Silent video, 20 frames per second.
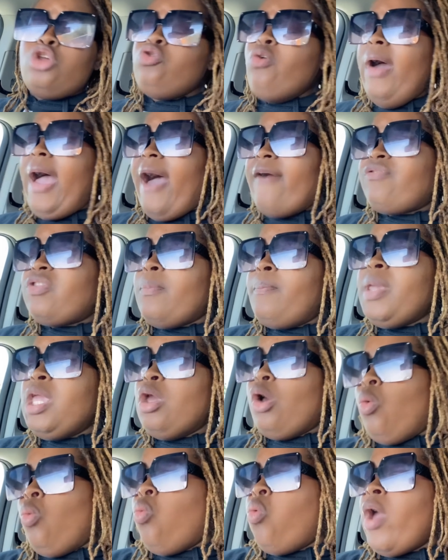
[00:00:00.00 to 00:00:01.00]
You have to
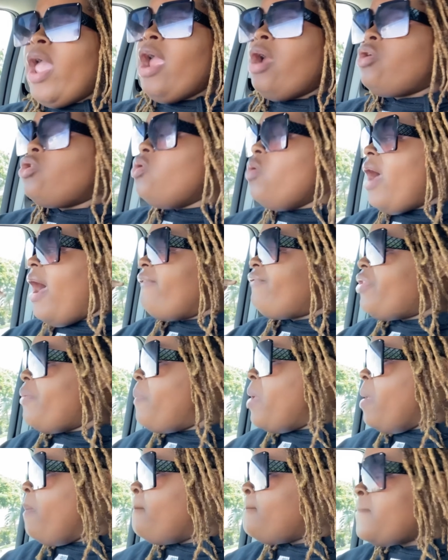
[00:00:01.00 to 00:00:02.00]
be aware. You have to
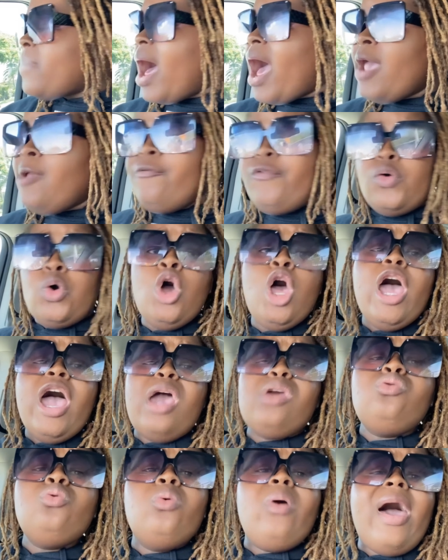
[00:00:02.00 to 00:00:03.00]
be mindful.
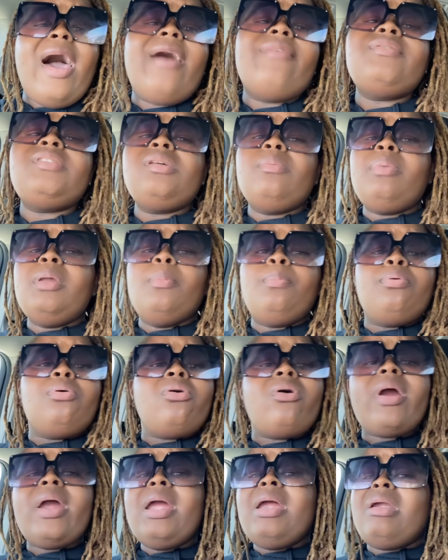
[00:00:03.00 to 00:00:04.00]
And you have to be
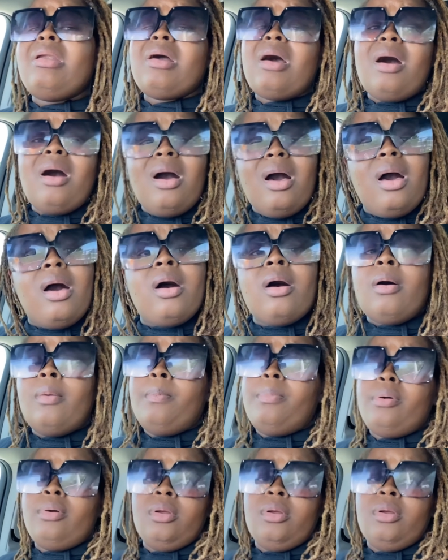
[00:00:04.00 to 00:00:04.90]
prayed up.